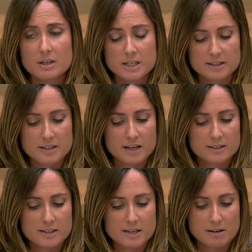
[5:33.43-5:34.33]
is
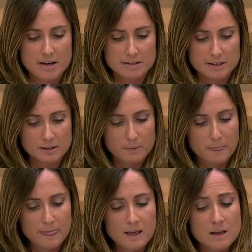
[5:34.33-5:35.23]
accelerating.
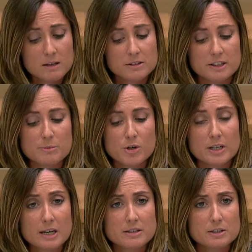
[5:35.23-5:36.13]
The
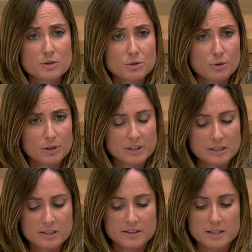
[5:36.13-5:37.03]
democratic tool
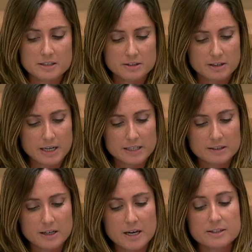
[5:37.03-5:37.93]
that is
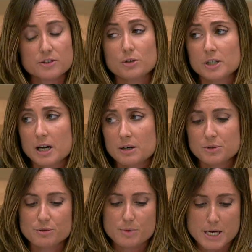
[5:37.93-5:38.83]
internet has turned
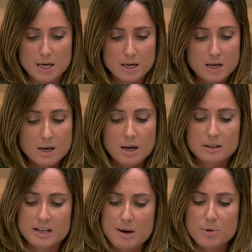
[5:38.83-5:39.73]
out to be
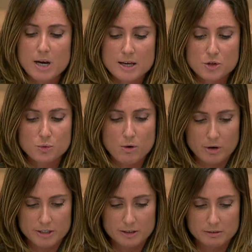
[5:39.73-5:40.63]
a double-edged
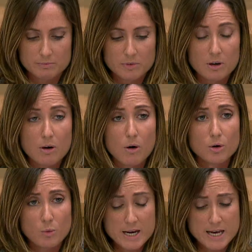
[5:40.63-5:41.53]
sword.
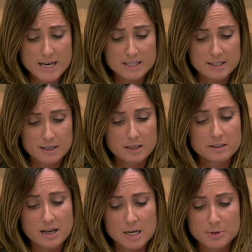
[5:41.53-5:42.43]
On one hand,
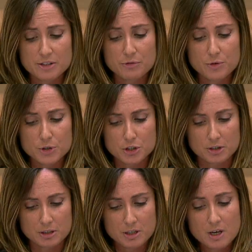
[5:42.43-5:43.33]
it helps
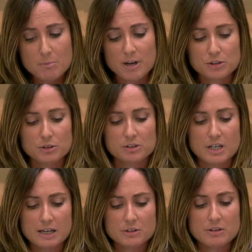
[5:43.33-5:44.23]
diffusion, but on
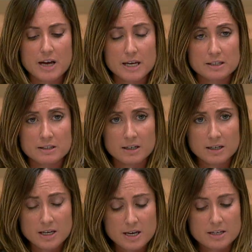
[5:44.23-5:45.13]
the other hand,
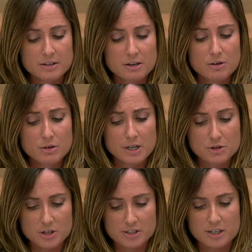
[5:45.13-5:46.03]
it
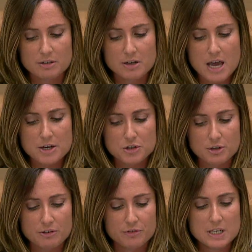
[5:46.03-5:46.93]
encourages the
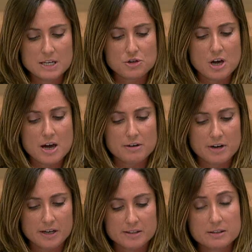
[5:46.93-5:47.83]
creation of niche
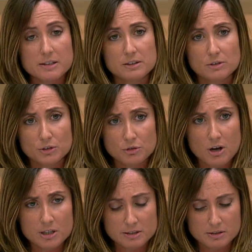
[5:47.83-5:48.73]
areas that not
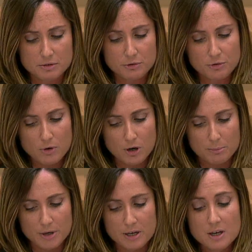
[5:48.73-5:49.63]
only
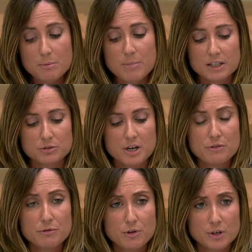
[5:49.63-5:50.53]
disinform, but
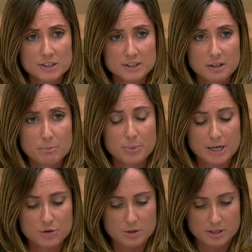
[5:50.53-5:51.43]
reinforce
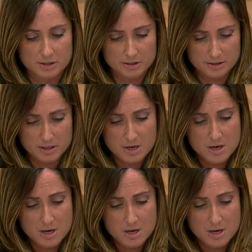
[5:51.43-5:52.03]
prejudices.